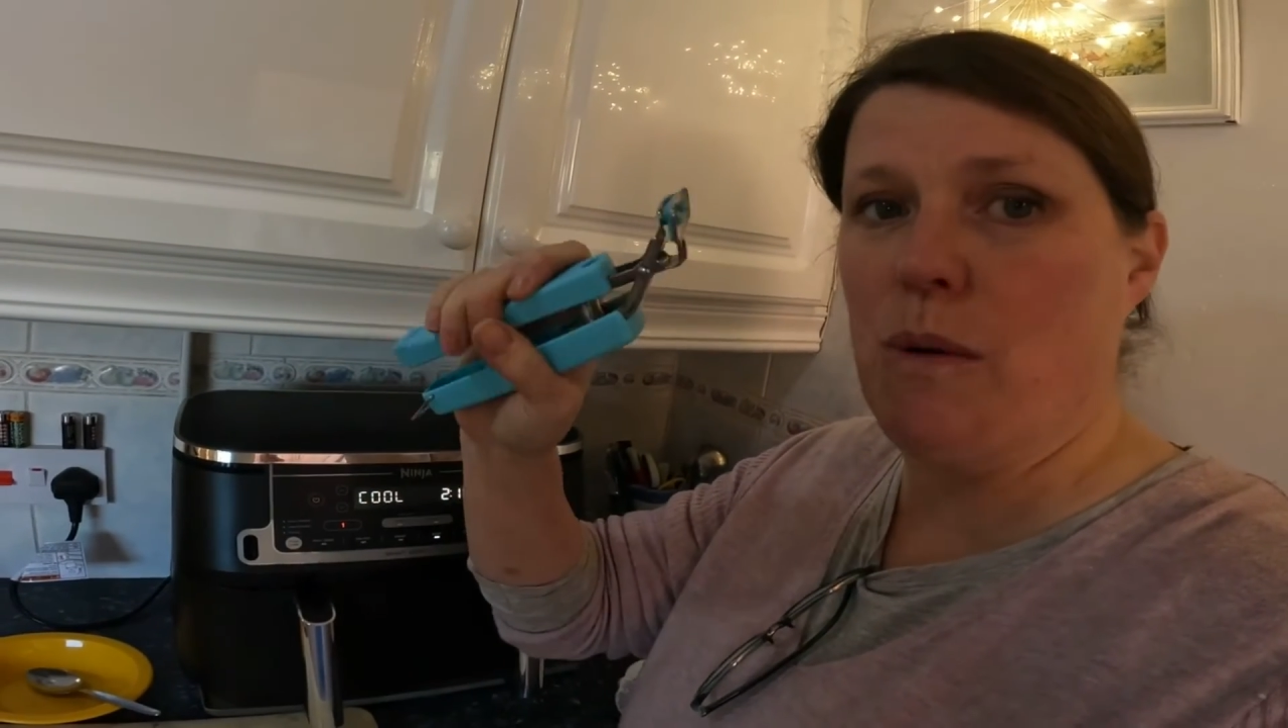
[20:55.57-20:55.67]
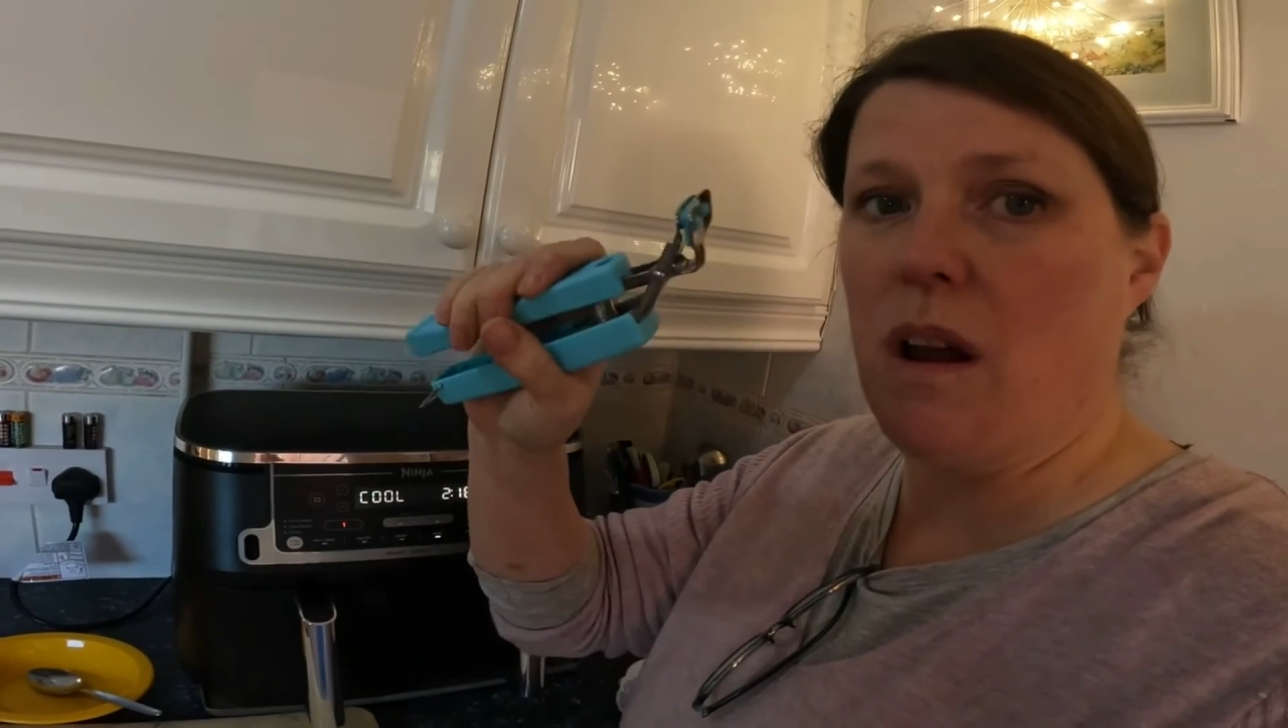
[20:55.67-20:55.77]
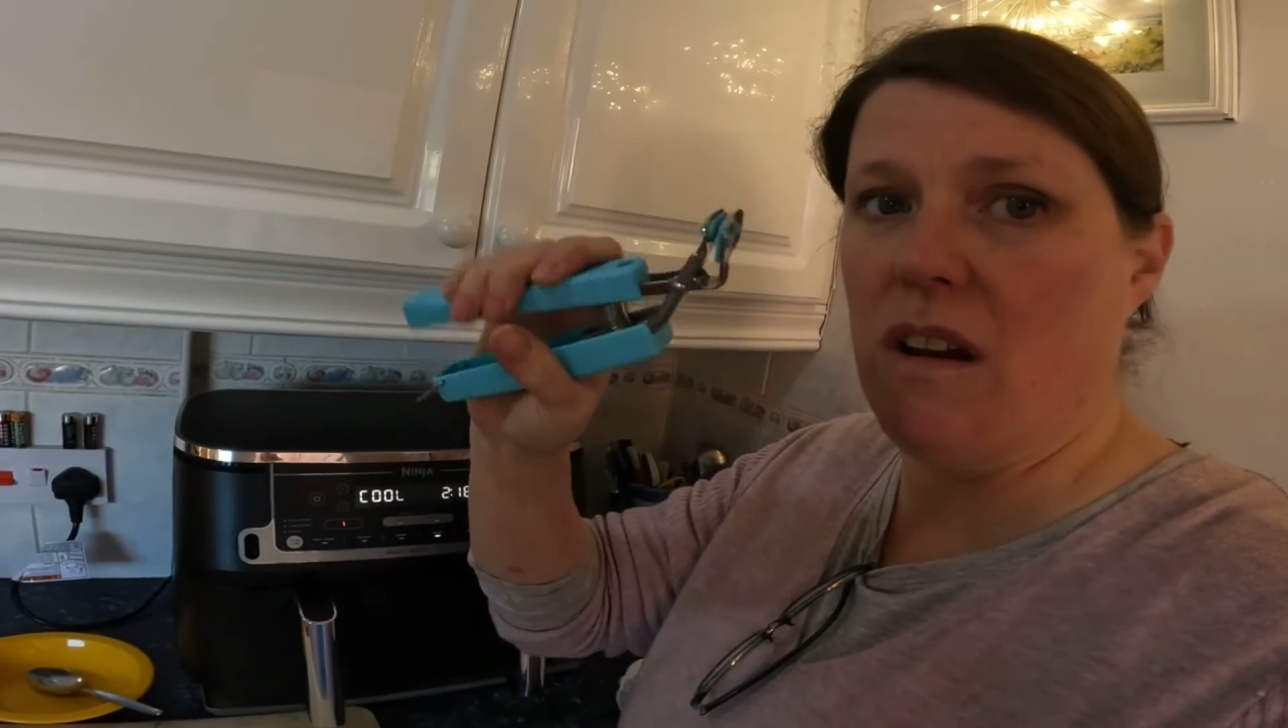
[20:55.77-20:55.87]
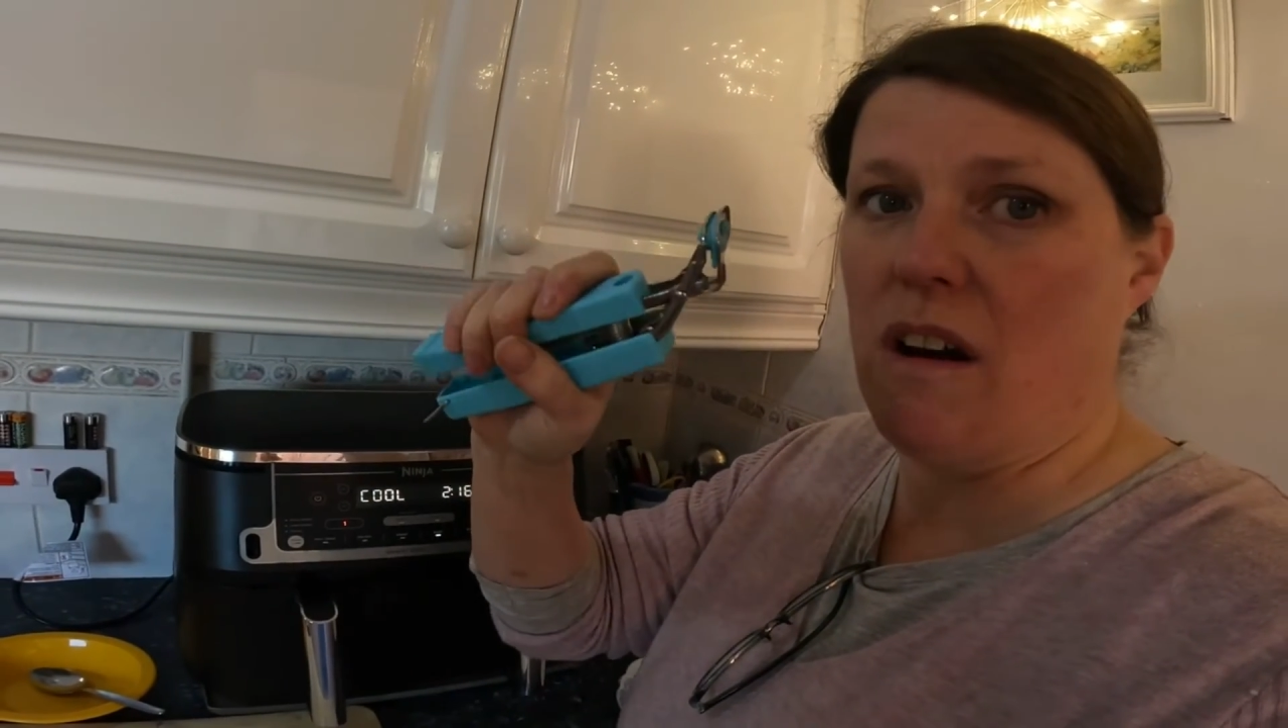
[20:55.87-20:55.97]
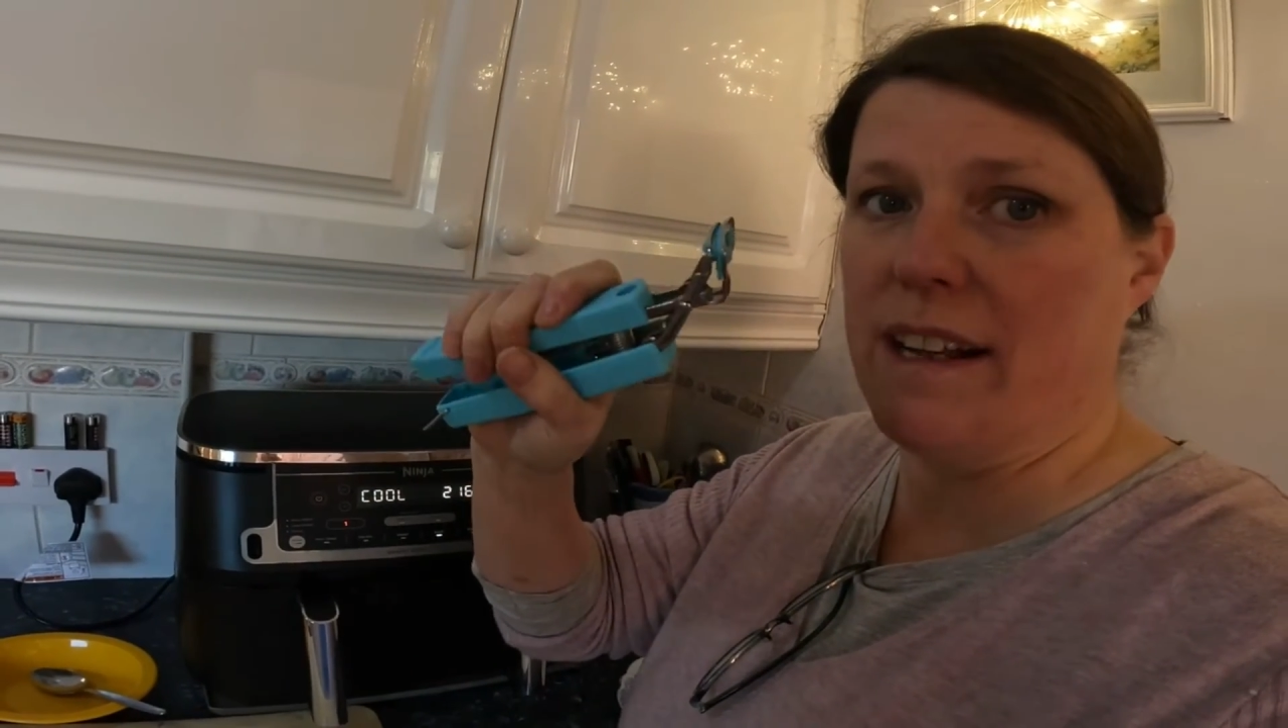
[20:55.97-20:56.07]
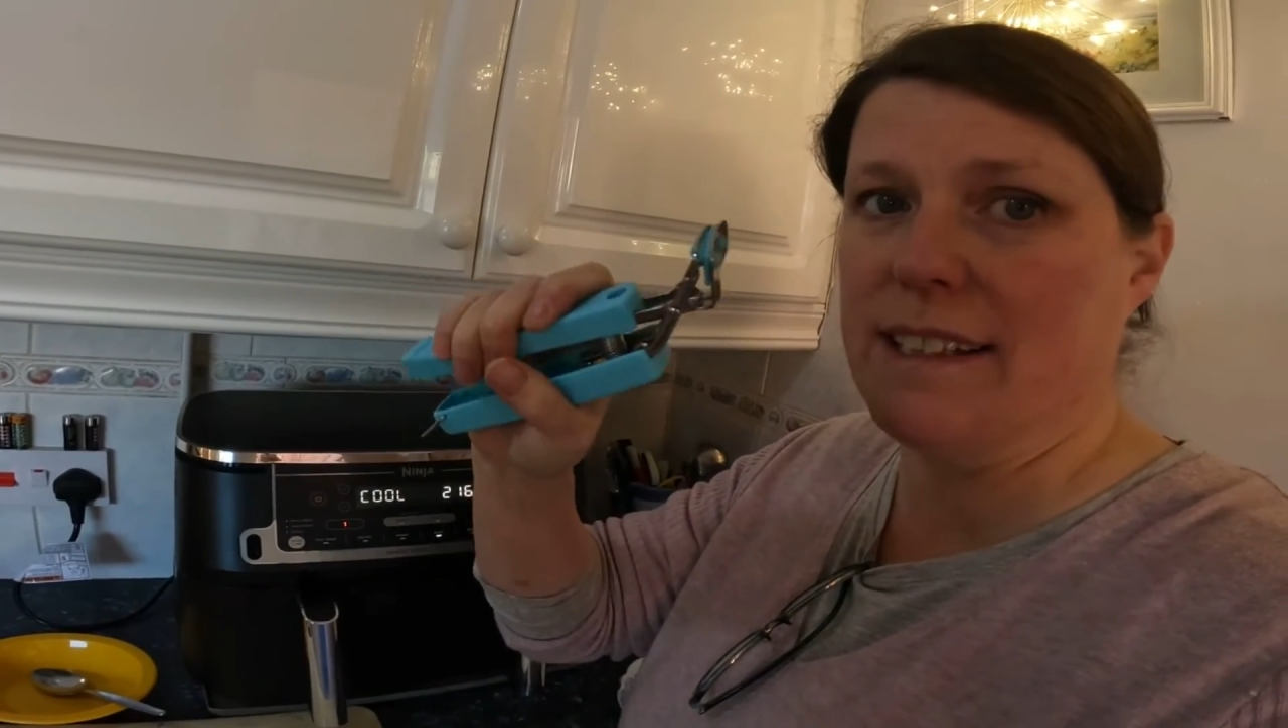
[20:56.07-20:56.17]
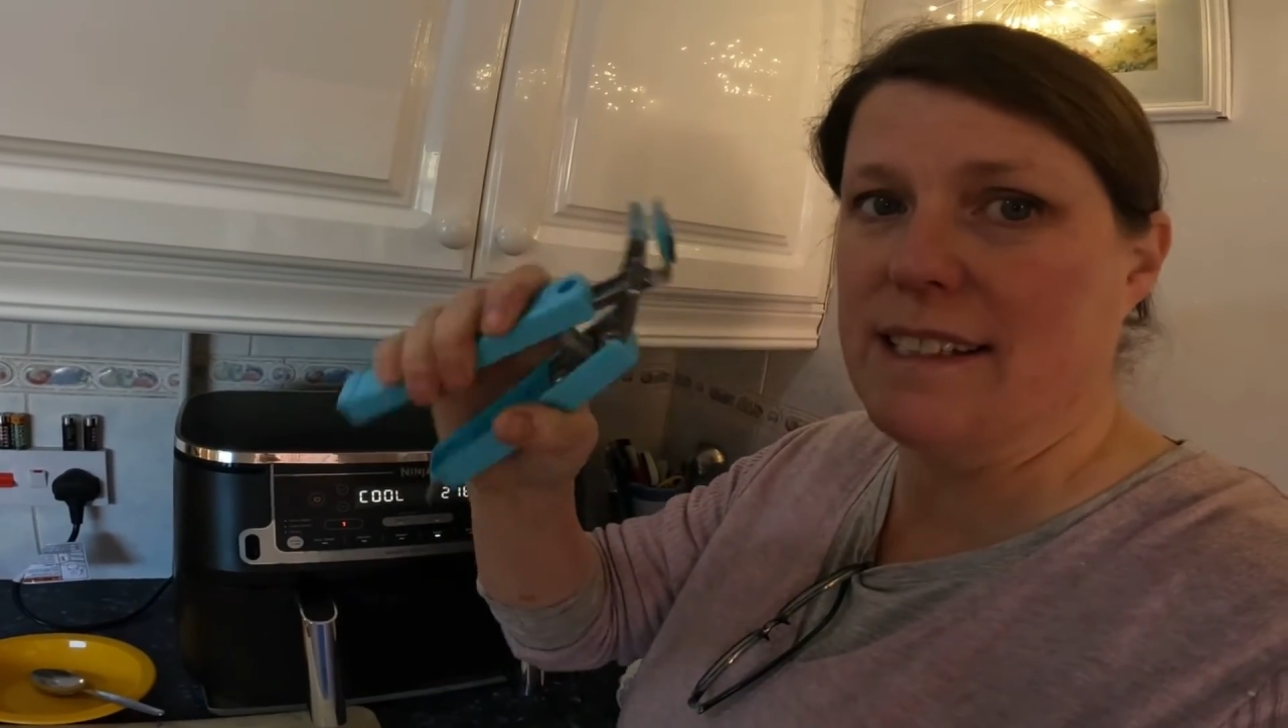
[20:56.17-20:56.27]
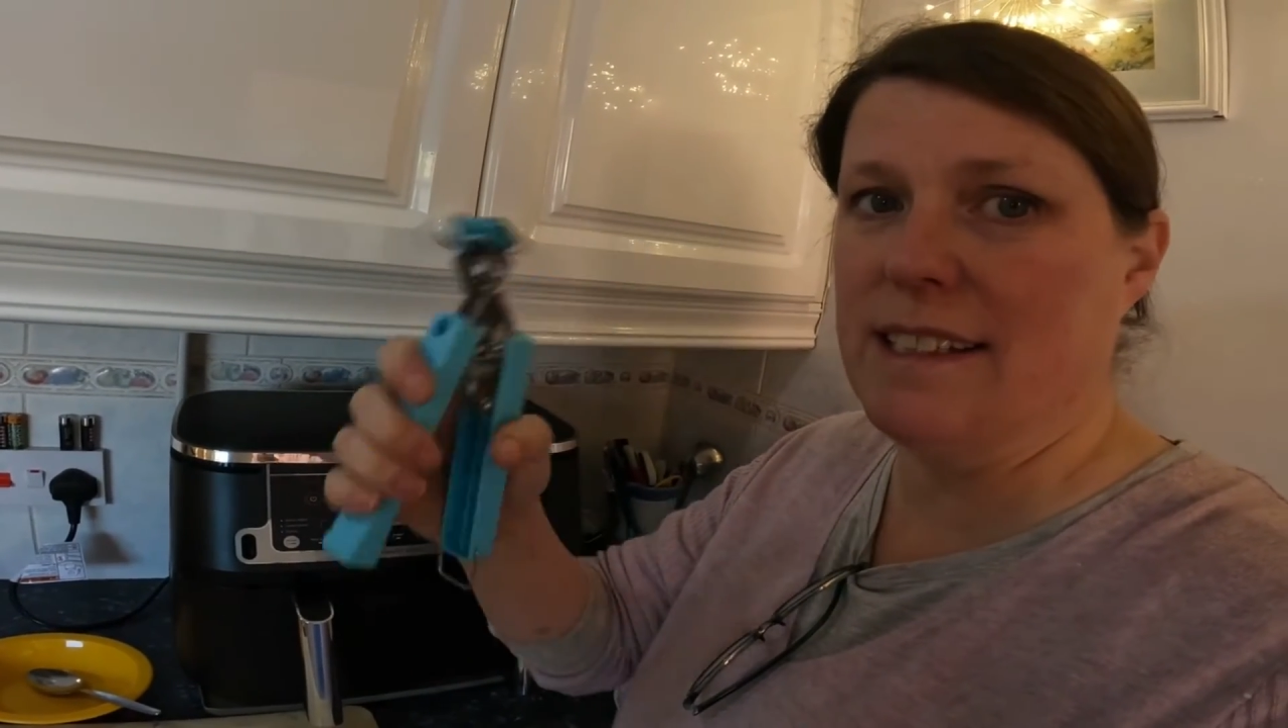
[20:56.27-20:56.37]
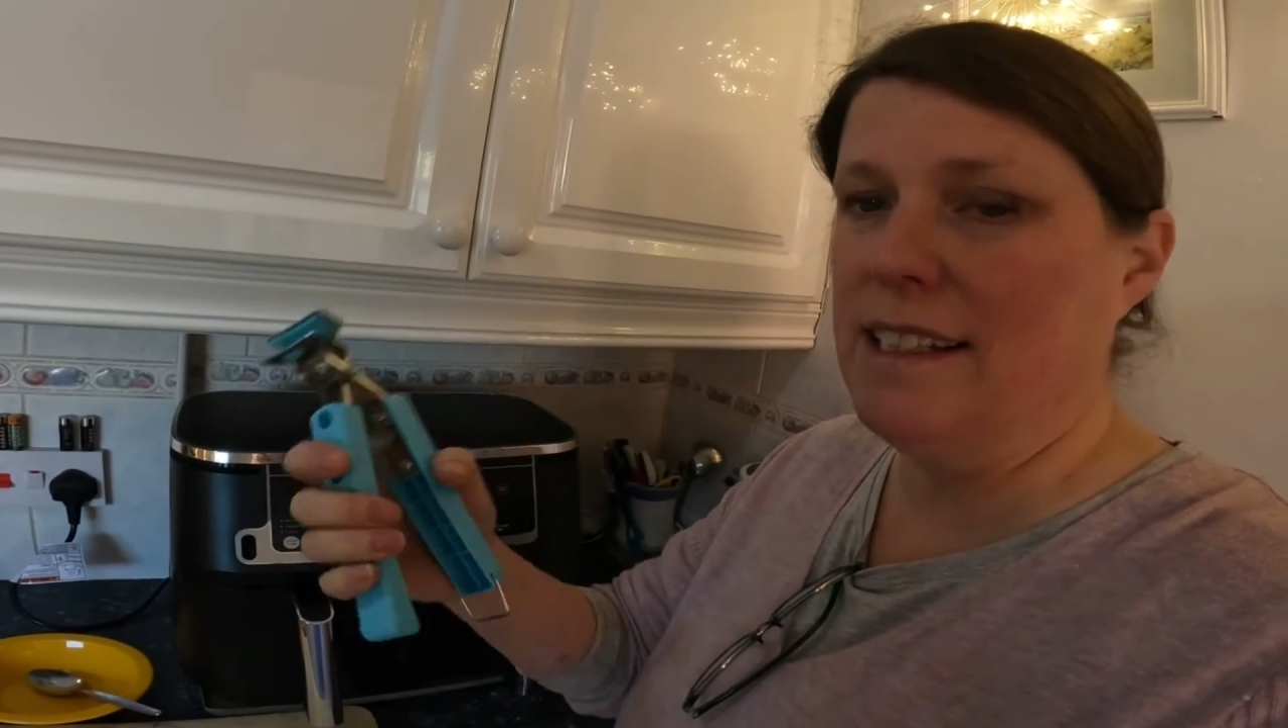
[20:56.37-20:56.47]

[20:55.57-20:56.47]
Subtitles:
quite light.